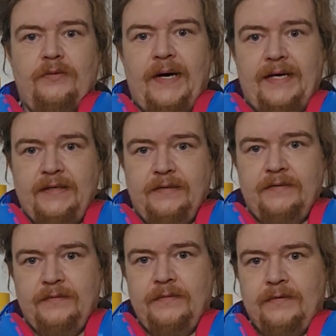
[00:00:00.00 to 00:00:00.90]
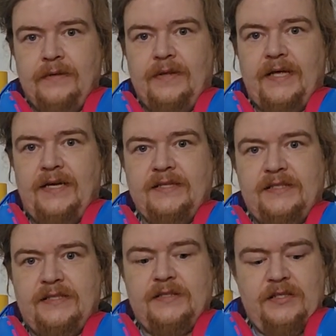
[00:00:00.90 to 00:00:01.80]
way,
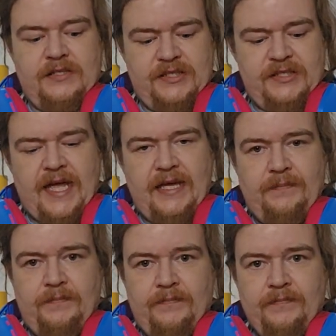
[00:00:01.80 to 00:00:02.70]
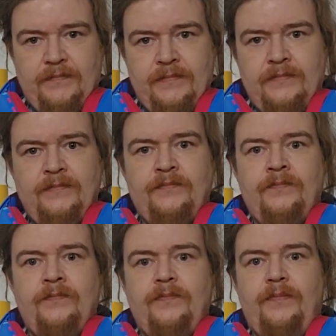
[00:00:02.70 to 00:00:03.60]
that's the same
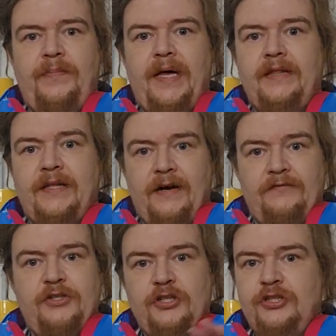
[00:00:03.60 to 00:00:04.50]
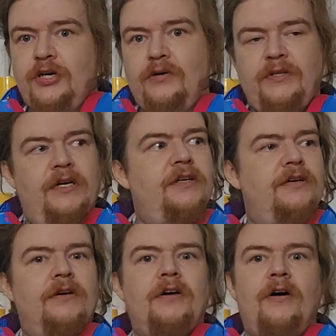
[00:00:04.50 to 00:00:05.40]
bit that I've just shown you. You
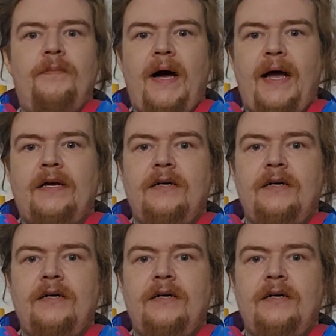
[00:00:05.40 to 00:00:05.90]
can go back,